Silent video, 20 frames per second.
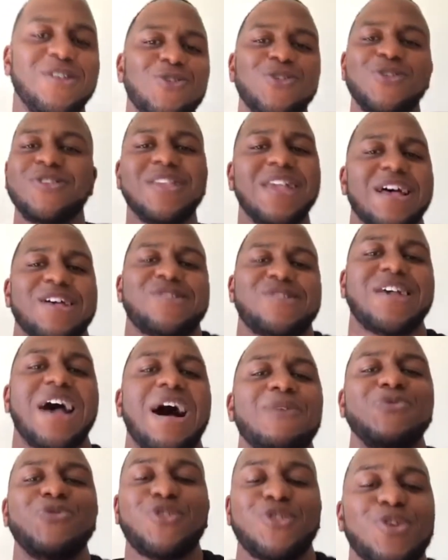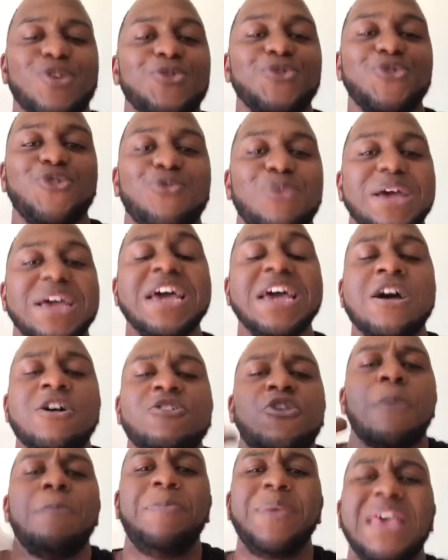Doesn't that sound so sweet
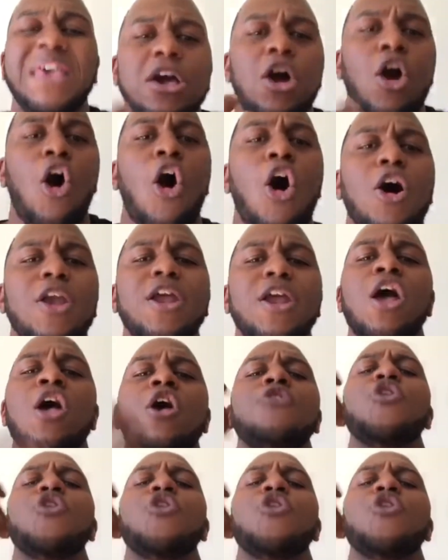to be on